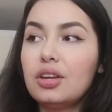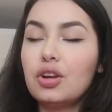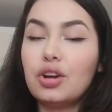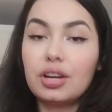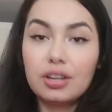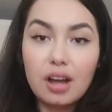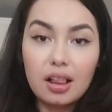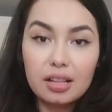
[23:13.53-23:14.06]

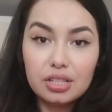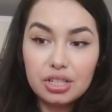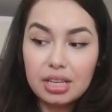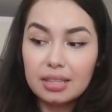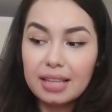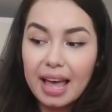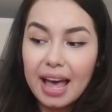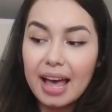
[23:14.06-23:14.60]
you're
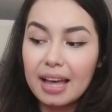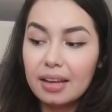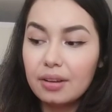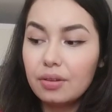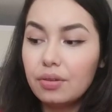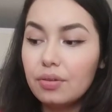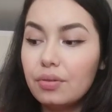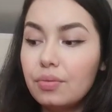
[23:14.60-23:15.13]
acknowledging that
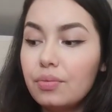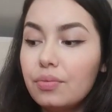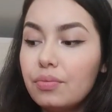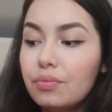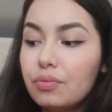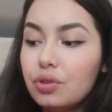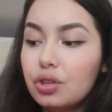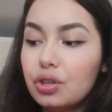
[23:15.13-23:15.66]

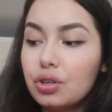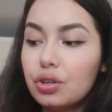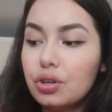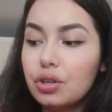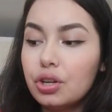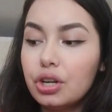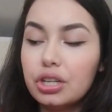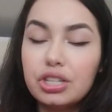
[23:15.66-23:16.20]

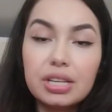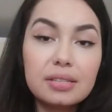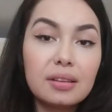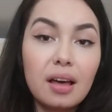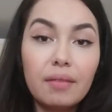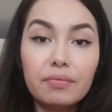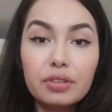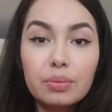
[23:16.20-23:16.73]
you're
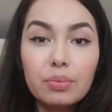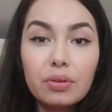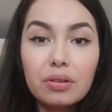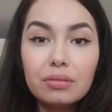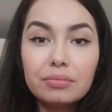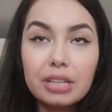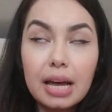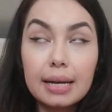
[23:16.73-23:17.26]
just
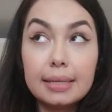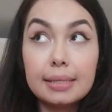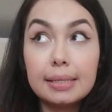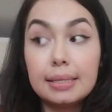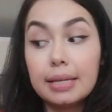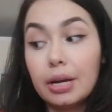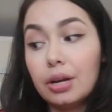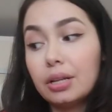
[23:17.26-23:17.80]
comfortable, not
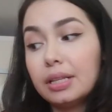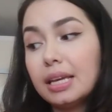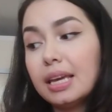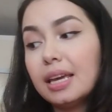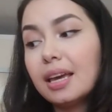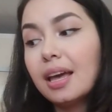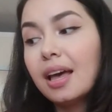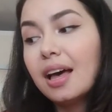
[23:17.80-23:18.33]

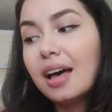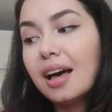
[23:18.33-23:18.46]
necessarily